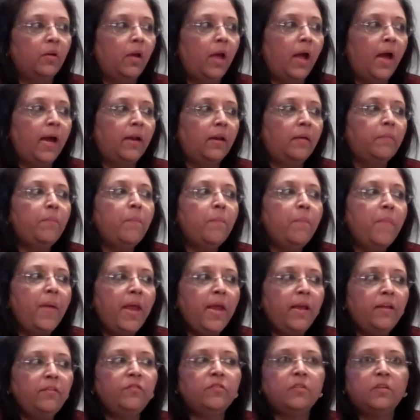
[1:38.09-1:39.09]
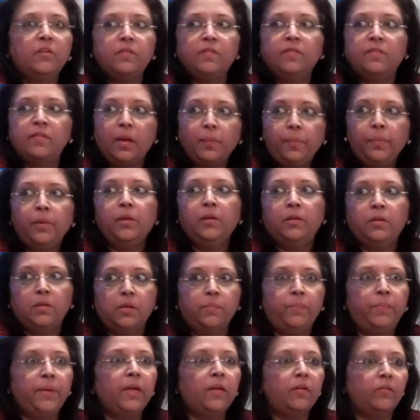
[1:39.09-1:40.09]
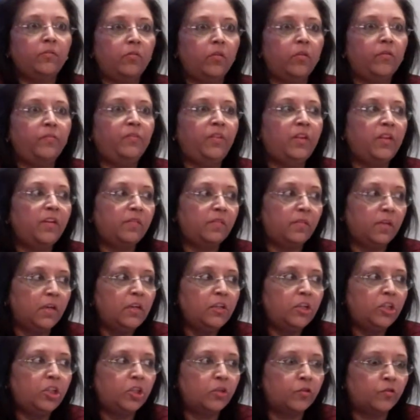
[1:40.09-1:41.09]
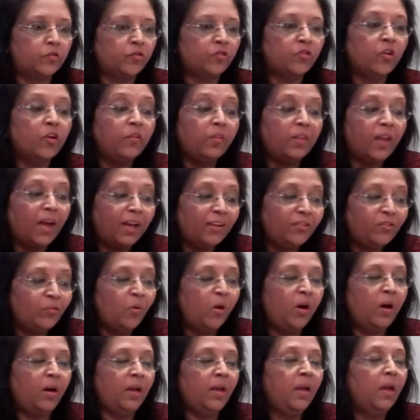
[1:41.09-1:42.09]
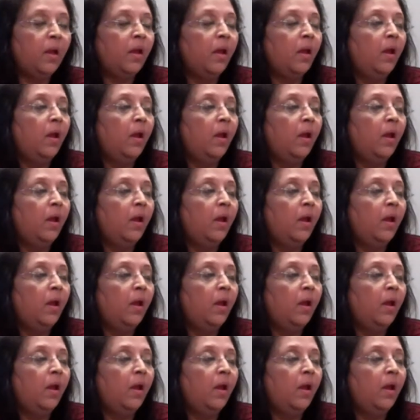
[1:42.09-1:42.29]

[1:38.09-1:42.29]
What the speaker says: at a major disability because of these issues. So that's why